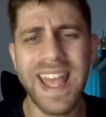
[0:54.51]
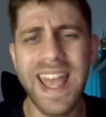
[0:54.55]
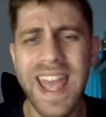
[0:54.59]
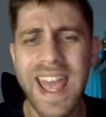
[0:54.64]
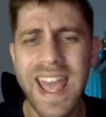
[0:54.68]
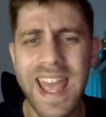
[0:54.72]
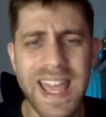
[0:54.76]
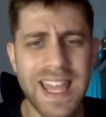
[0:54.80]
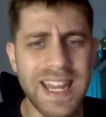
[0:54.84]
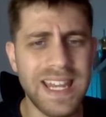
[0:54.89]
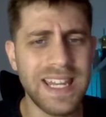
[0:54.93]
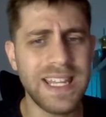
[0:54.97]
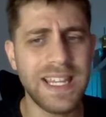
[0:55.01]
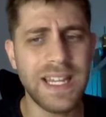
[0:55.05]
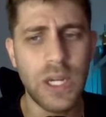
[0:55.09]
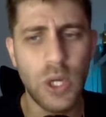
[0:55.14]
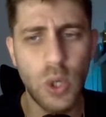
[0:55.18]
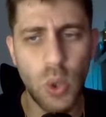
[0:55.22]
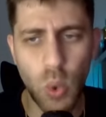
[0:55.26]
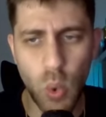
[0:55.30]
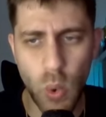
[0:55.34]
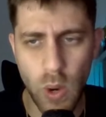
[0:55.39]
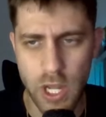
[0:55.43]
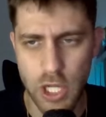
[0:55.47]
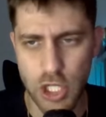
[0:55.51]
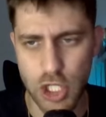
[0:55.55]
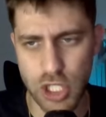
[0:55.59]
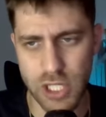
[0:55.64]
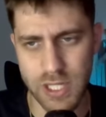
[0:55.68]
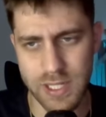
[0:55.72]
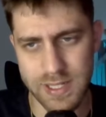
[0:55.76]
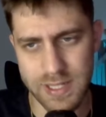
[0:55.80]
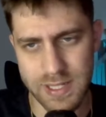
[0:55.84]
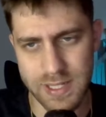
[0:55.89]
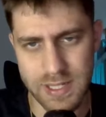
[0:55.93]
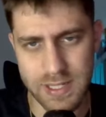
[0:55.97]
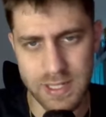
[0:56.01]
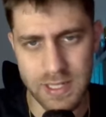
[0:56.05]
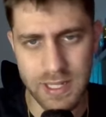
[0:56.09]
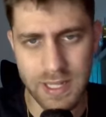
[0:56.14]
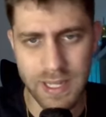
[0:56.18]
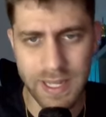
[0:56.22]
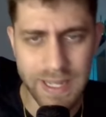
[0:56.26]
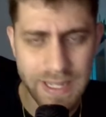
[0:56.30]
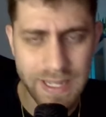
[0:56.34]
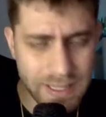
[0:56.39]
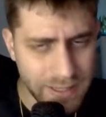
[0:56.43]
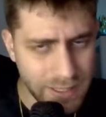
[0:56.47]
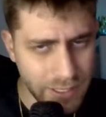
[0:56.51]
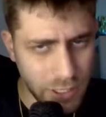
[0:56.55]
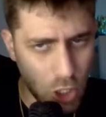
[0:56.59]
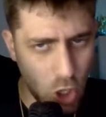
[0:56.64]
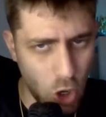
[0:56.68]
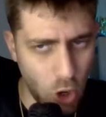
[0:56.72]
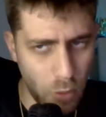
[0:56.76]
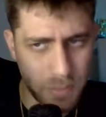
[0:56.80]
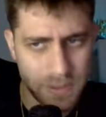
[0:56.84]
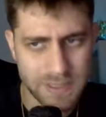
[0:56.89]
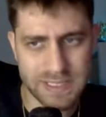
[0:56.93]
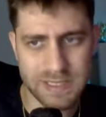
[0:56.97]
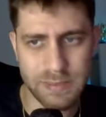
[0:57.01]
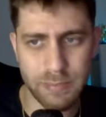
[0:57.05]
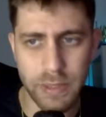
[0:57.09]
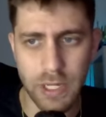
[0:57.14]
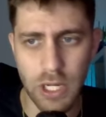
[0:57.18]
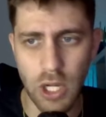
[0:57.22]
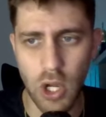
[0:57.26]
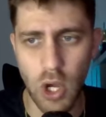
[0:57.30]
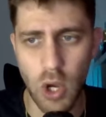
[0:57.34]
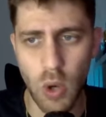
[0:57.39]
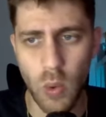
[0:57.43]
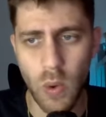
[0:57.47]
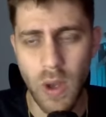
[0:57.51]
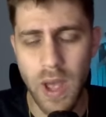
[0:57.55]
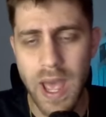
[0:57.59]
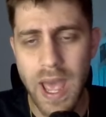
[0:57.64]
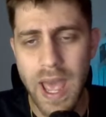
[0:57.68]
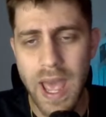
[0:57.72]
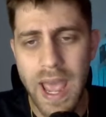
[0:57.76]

any questions in the comments below